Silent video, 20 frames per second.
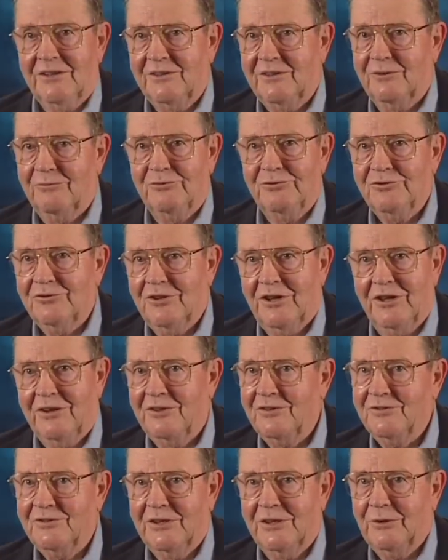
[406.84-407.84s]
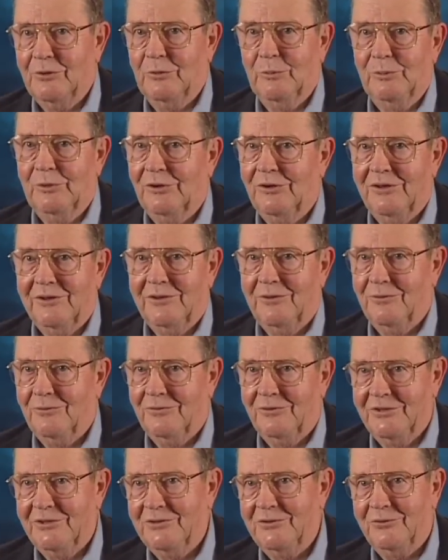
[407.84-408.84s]
there was not a single bullet
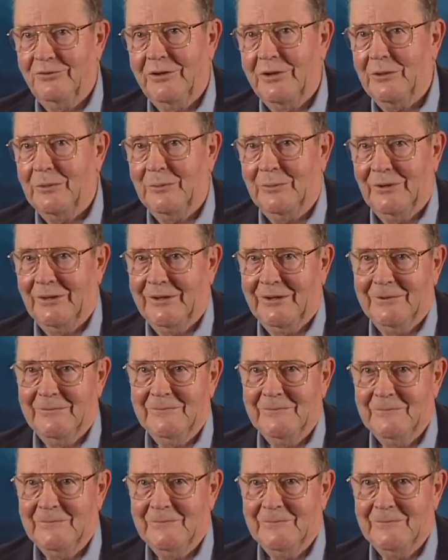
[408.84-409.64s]
hole in your airplane.